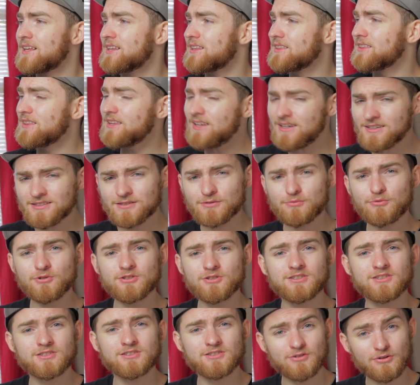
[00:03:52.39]
less
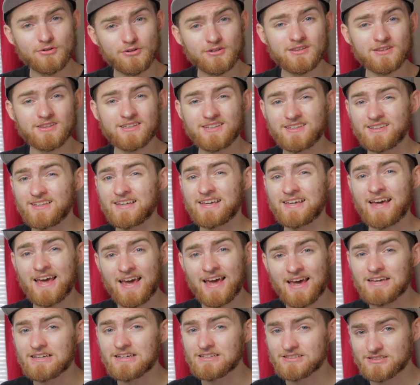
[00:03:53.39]
was certainly the
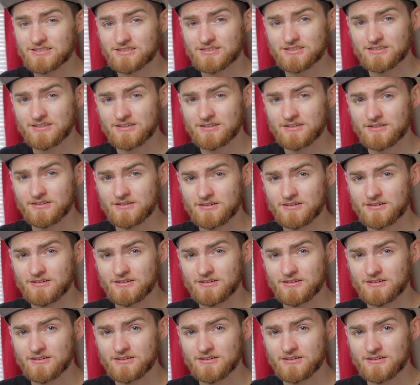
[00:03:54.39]
case.